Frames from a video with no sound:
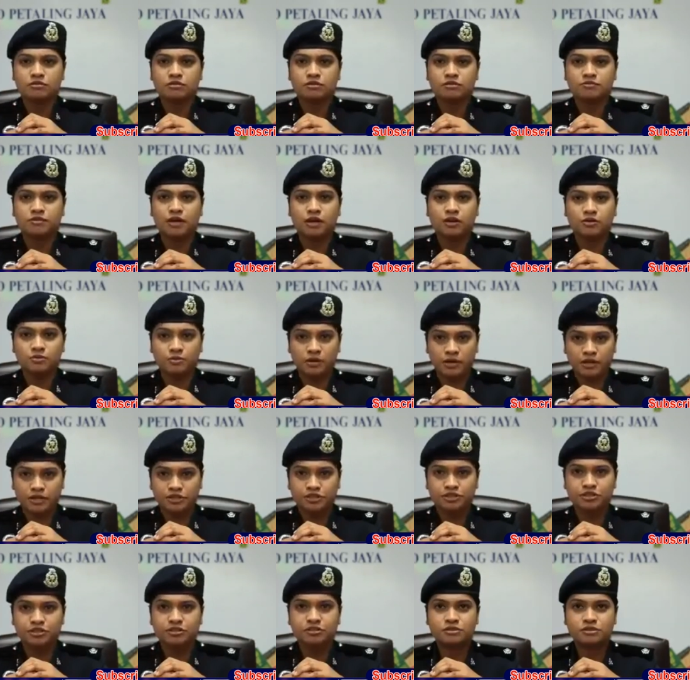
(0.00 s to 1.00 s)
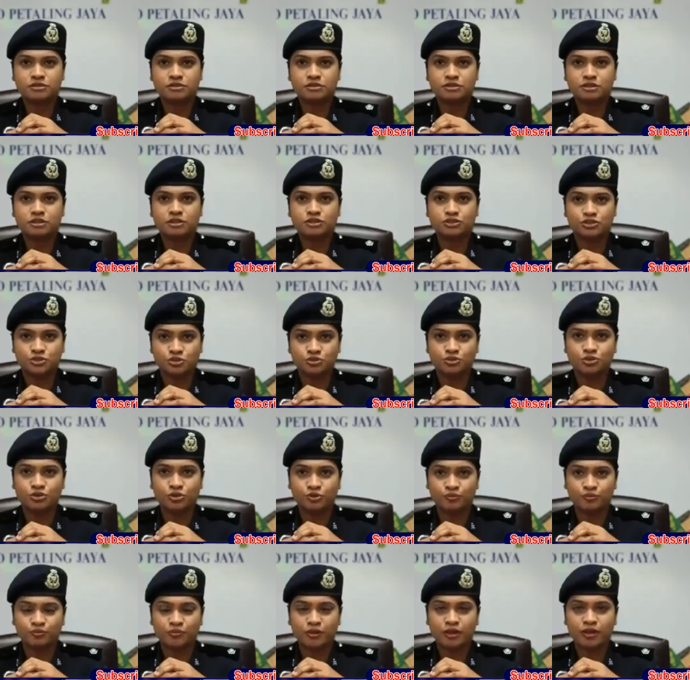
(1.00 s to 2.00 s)
Fellow Malaysians, do know
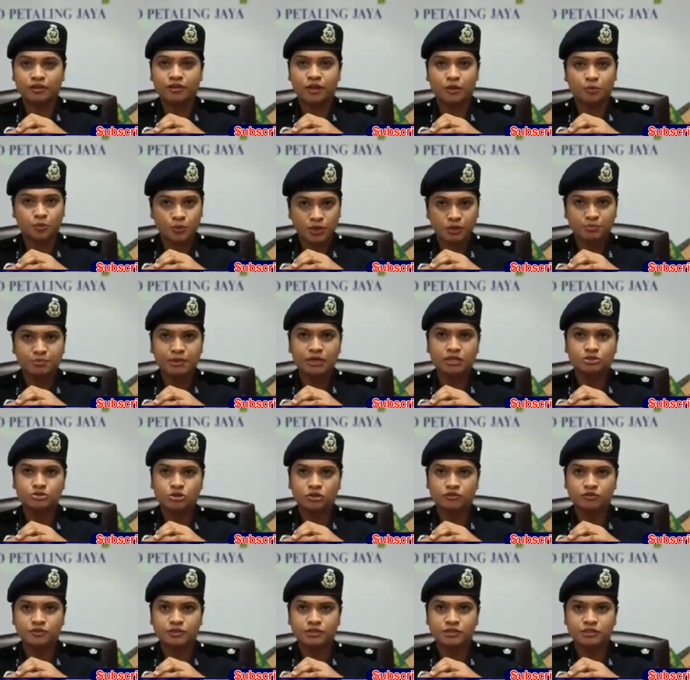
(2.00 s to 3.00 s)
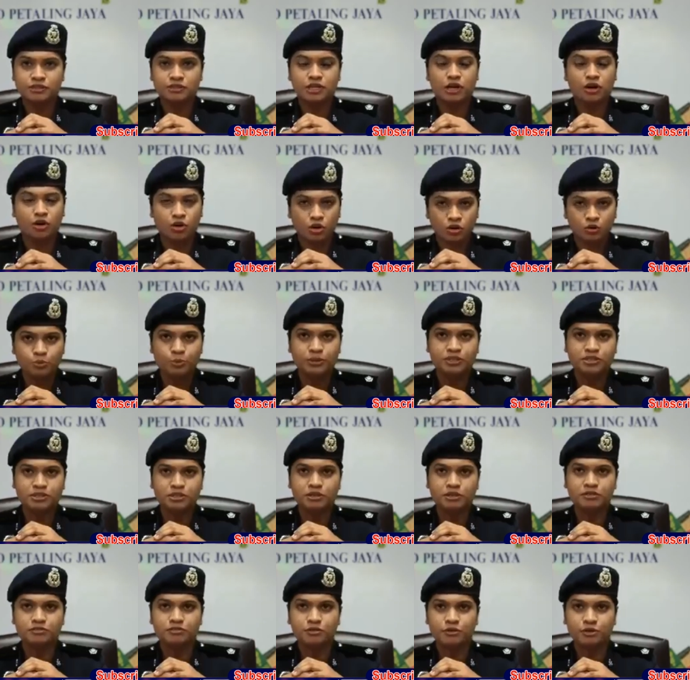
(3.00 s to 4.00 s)
that we police officers are always
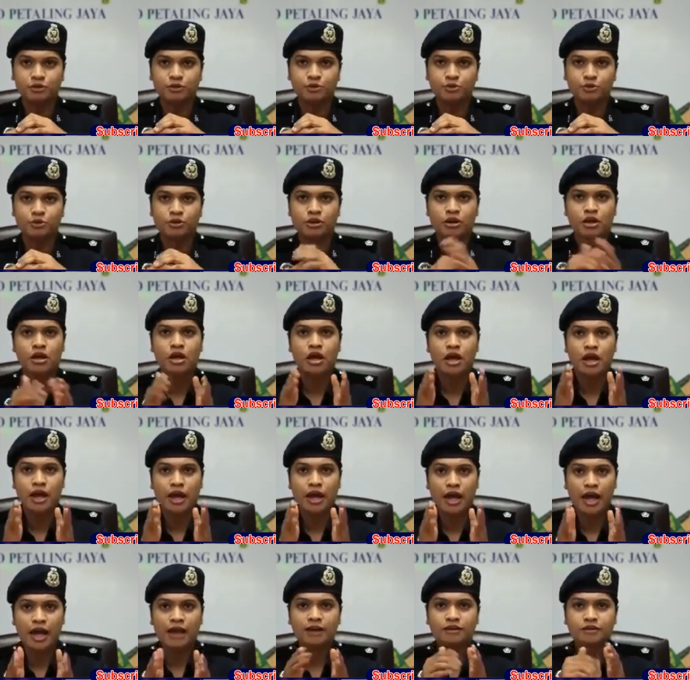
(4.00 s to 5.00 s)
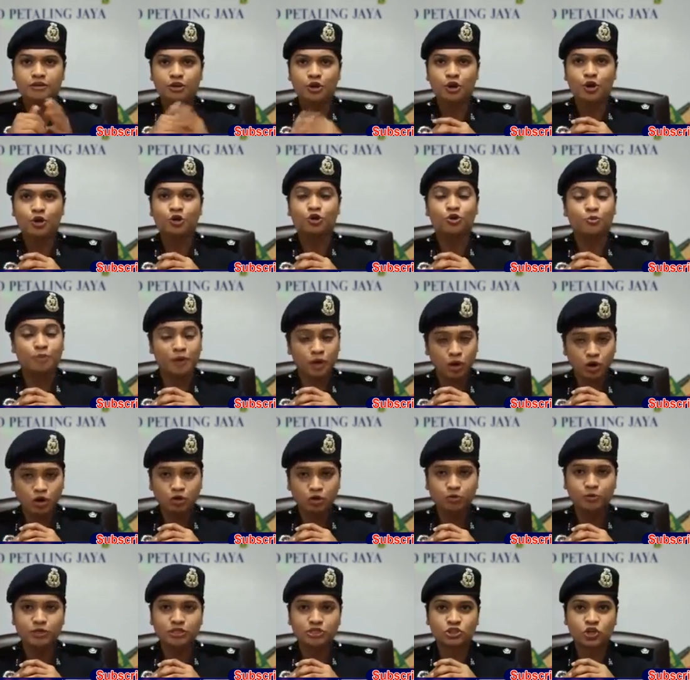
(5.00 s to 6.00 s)
here for you, and you may
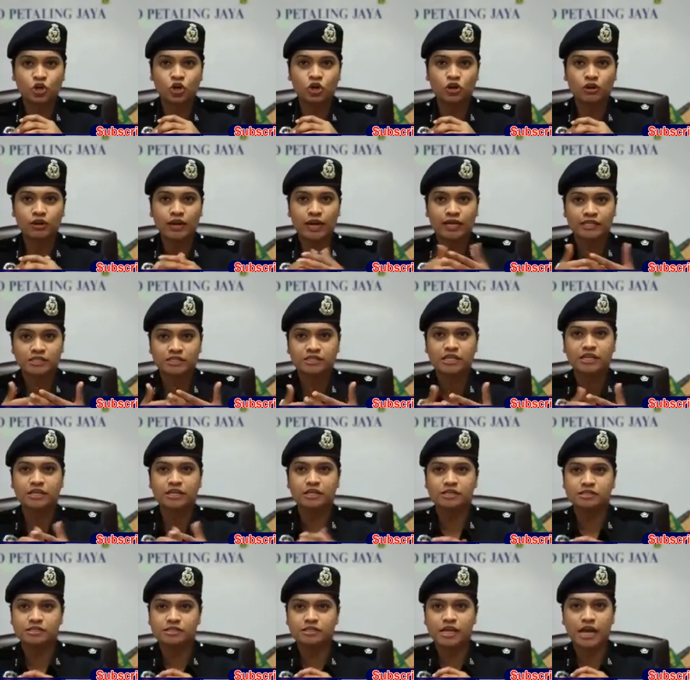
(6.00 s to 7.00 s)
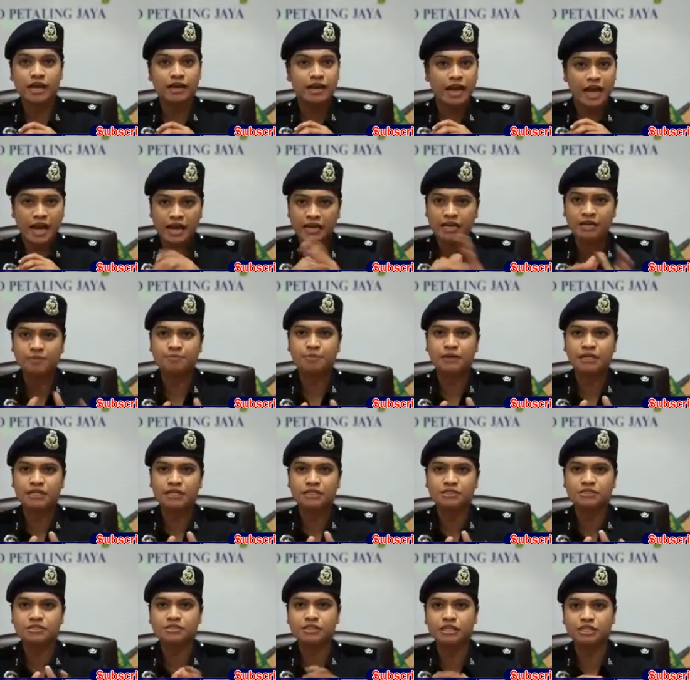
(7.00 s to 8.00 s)
always call and see us at any police
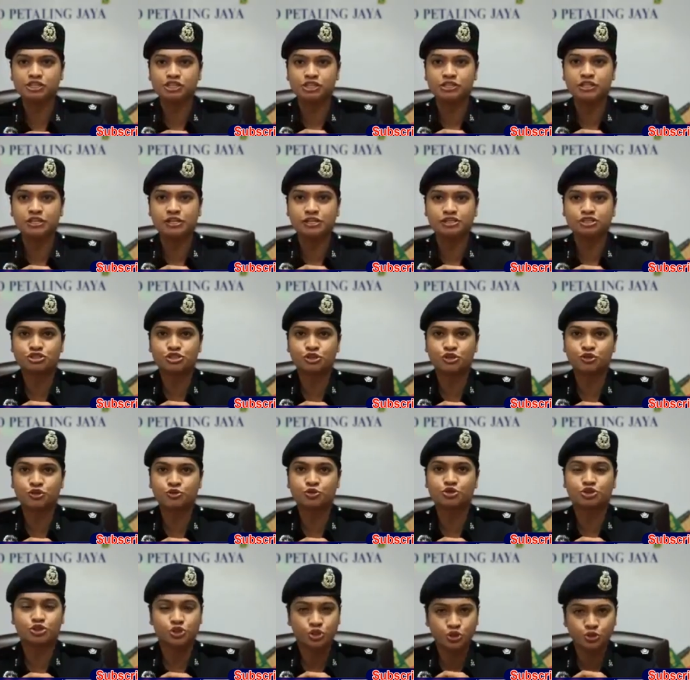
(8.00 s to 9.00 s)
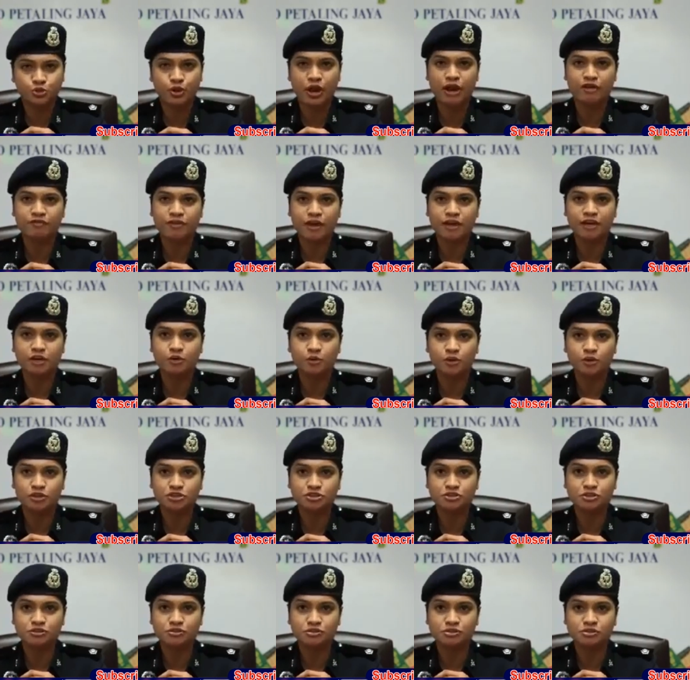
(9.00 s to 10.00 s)
station nearest to you should you have any
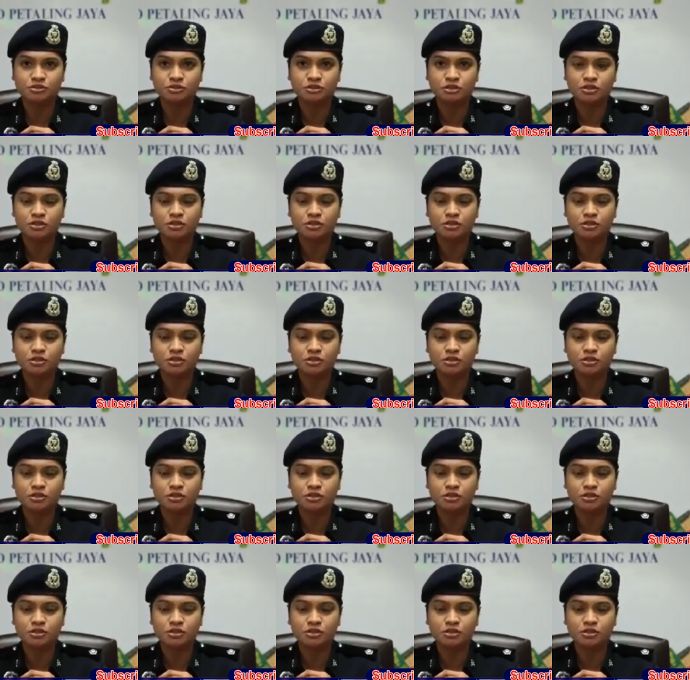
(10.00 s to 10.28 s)
questions.